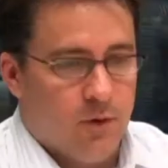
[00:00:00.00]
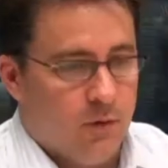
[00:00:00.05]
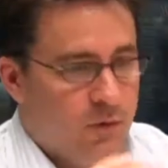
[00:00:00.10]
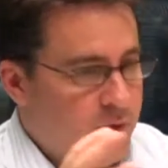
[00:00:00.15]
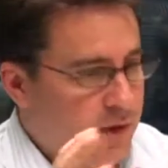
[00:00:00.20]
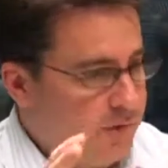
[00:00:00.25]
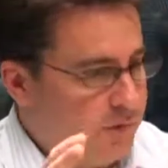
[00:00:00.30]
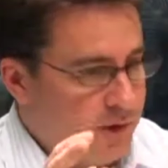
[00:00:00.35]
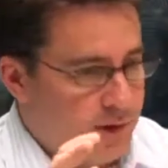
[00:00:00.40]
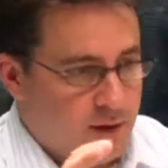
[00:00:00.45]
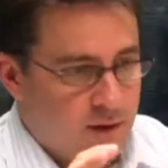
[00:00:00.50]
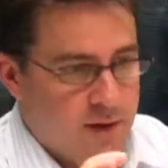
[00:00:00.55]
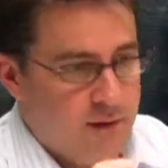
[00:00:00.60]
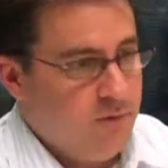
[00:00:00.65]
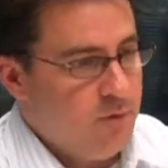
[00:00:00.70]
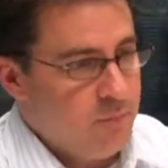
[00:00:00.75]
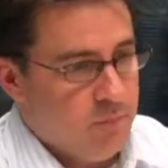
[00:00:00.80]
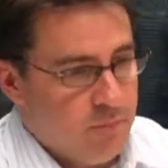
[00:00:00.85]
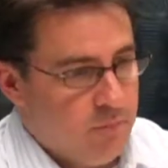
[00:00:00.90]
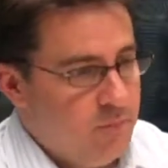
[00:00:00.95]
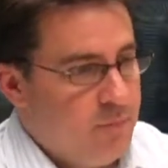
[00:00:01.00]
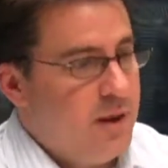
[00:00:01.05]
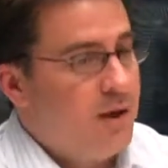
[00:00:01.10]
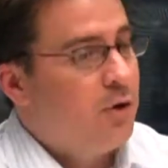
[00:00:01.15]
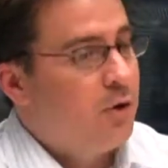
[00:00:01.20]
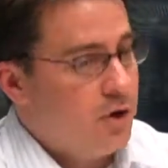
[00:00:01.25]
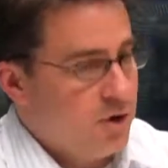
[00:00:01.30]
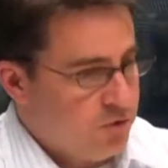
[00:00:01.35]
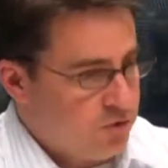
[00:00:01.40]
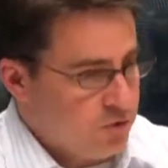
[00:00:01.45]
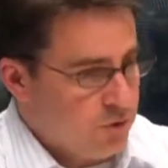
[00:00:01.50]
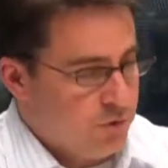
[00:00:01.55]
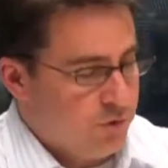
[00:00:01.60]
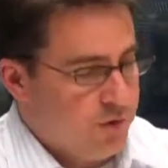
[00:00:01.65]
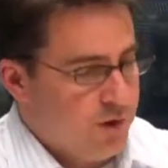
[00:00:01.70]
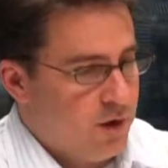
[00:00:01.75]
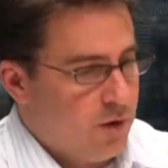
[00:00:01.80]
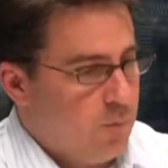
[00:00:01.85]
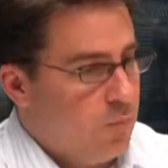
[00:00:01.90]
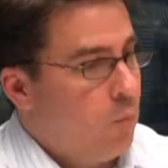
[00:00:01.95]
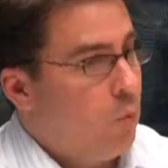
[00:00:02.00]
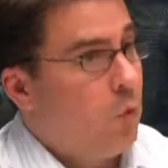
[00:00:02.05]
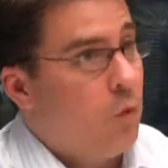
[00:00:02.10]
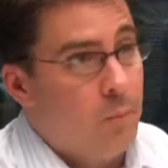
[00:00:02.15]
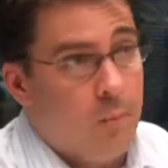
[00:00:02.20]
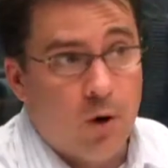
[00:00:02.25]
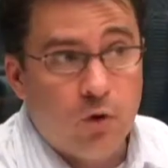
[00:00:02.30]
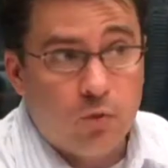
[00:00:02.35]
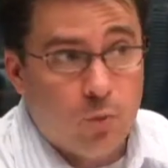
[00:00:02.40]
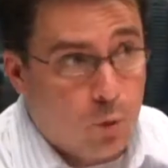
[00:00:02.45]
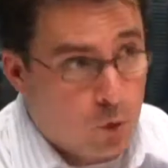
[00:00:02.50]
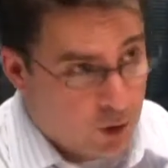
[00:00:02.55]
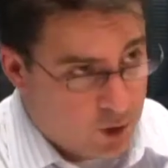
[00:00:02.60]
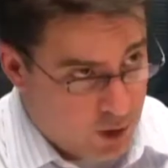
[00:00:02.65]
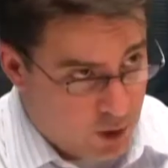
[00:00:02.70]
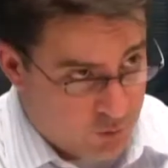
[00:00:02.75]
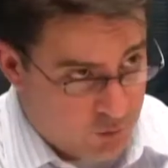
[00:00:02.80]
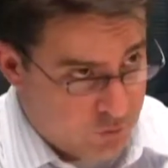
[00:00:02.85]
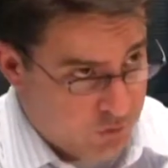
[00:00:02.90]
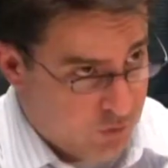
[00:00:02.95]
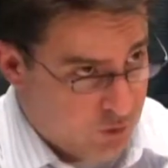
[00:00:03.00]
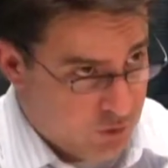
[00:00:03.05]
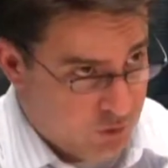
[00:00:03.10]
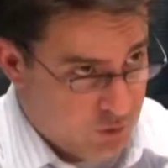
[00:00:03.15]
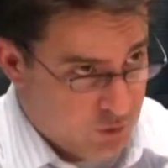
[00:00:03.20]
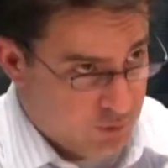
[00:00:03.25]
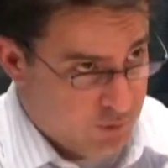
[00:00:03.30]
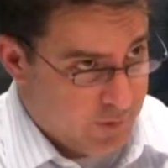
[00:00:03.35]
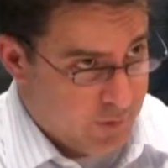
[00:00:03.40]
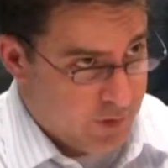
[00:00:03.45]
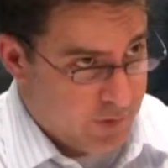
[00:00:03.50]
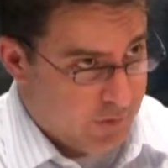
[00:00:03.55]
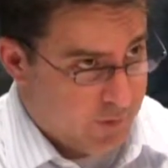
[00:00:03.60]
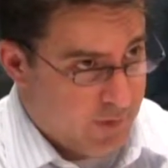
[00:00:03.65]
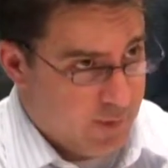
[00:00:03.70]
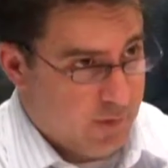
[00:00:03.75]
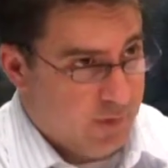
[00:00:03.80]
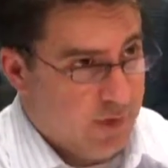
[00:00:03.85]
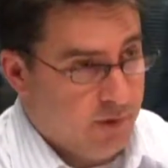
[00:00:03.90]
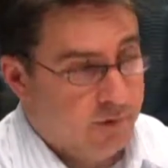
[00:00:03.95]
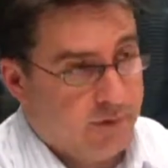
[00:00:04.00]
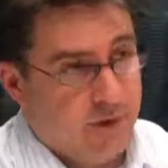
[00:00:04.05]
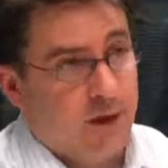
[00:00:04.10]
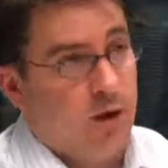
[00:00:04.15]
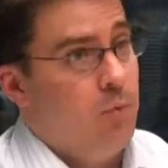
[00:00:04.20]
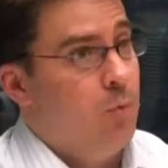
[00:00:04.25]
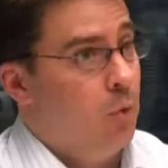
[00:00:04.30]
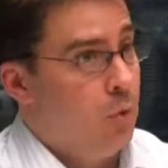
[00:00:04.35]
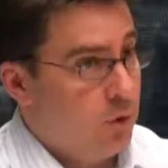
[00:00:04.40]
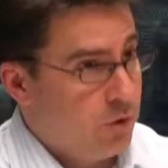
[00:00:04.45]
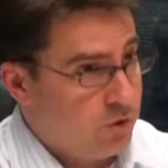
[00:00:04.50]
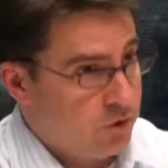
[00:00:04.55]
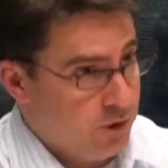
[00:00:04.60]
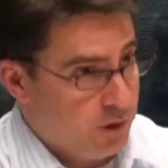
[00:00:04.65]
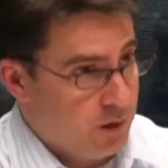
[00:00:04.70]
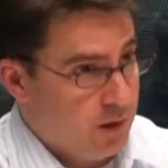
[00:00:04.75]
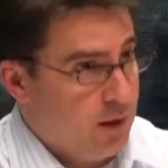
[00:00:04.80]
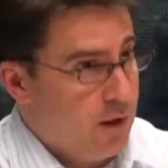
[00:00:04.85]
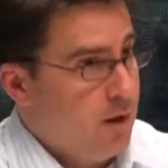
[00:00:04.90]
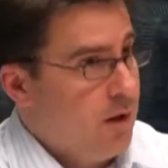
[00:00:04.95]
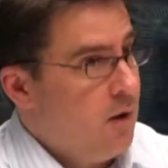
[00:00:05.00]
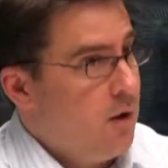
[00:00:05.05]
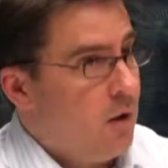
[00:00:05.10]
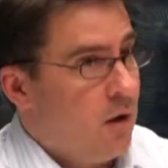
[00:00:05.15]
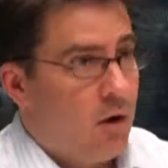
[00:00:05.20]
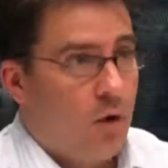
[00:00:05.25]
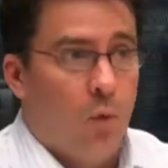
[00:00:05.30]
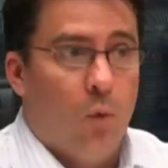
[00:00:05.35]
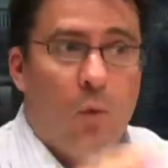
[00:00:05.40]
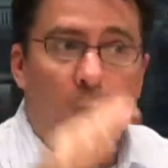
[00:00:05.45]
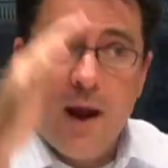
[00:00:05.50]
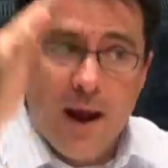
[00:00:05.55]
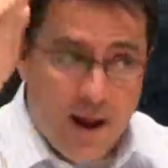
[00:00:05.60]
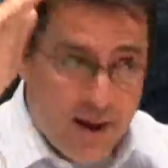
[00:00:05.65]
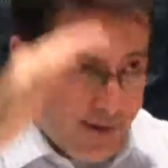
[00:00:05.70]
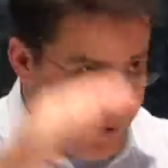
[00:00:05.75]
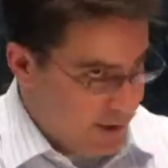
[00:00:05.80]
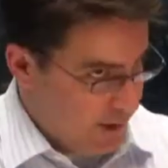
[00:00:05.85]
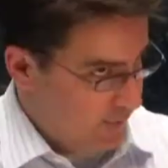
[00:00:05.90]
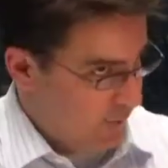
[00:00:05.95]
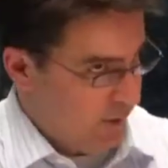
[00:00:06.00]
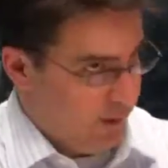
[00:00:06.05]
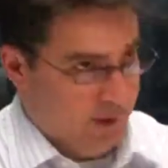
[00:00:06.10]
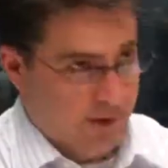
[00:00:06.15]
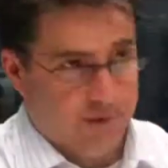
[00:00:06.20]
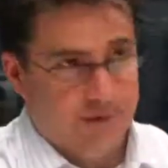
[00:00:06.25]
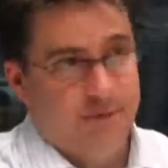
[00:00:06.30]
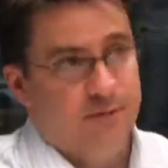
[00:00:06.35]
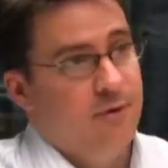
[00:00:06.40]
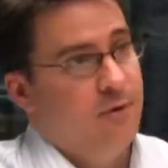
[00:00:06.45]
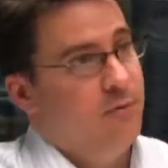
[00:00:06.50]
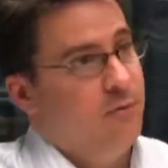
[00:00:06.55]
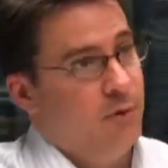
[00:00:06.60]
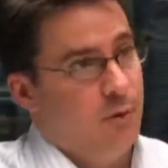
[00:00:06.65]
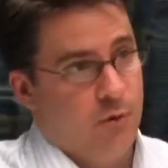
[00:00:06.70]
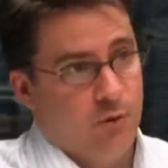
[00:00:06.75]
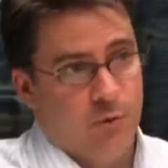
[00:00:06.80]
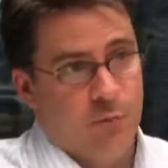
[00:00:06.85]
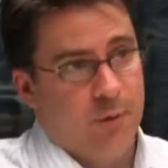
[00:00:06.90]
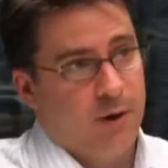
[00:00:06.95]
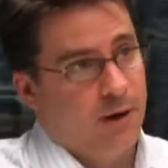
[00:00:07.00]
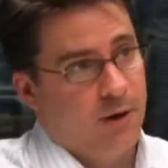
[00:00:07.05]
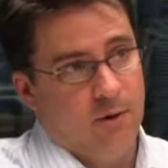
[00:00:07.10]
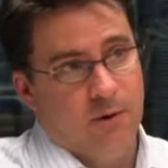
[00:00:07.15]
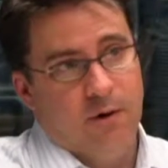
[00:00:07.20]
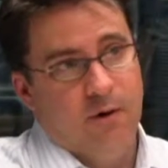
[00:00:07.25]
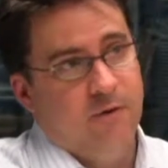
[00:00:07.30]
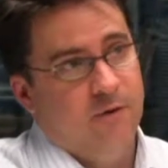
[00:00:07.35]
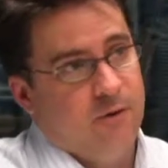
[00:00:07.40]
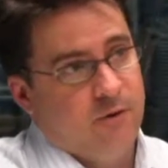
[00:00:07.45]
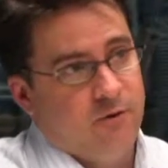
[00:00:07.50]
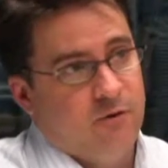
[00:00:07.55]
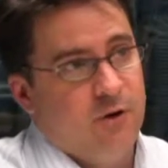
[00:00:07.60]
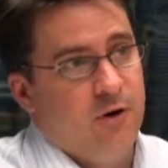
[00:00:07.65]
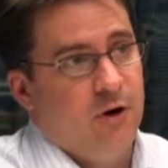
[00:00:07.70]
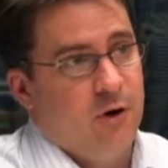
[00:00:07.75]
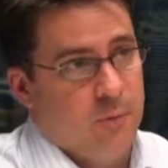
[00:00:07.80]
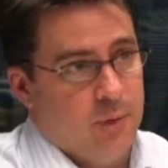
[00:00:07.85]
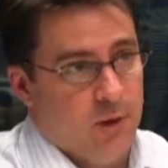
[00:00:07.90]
things like even bigger issues that are much more controversial than this, like abortion, are way down the list of voters' priorities this year.